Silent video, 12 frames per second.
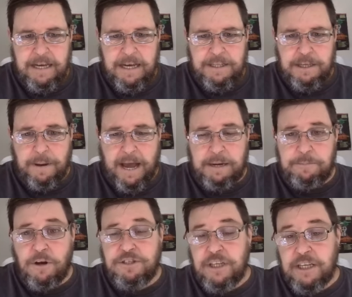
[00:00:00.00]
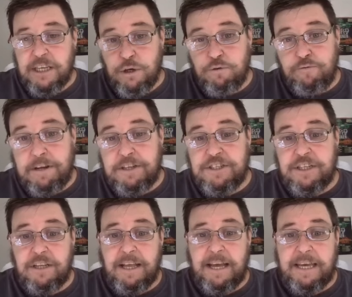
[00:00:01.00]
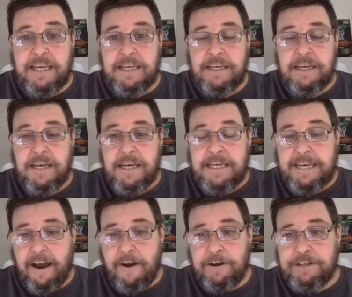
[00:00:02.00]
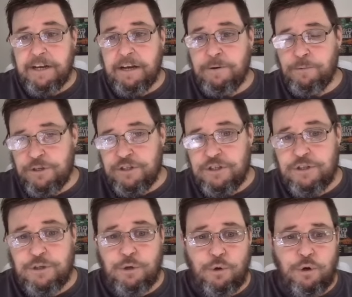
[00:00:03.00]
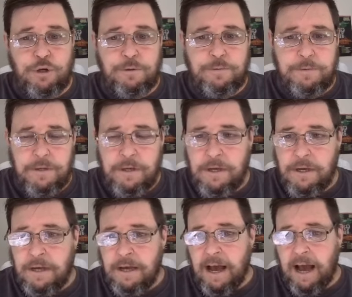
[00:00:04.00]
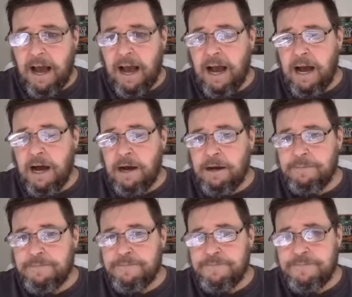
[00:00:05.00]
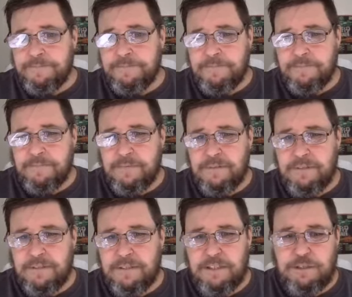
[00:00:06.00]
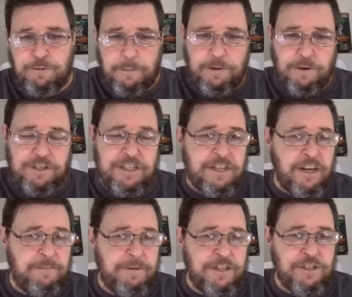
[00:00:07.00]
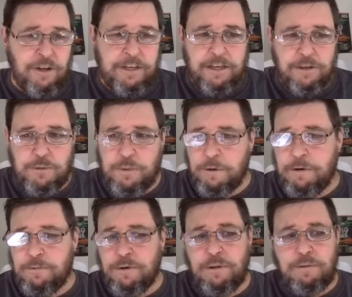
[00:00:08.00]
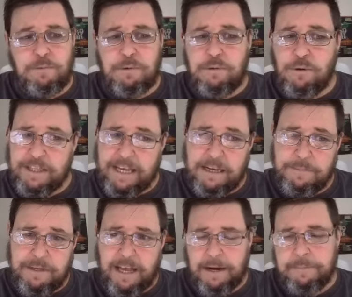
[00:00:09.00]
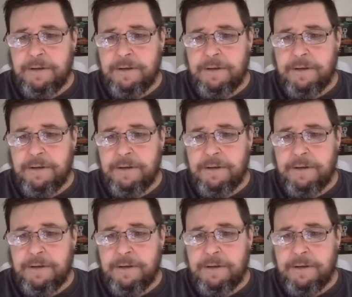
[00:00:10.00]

the pain boss, the kill rig still a character, which is good. It's probably because he's going to be a psychic as well, but we'll look at that a little bit later.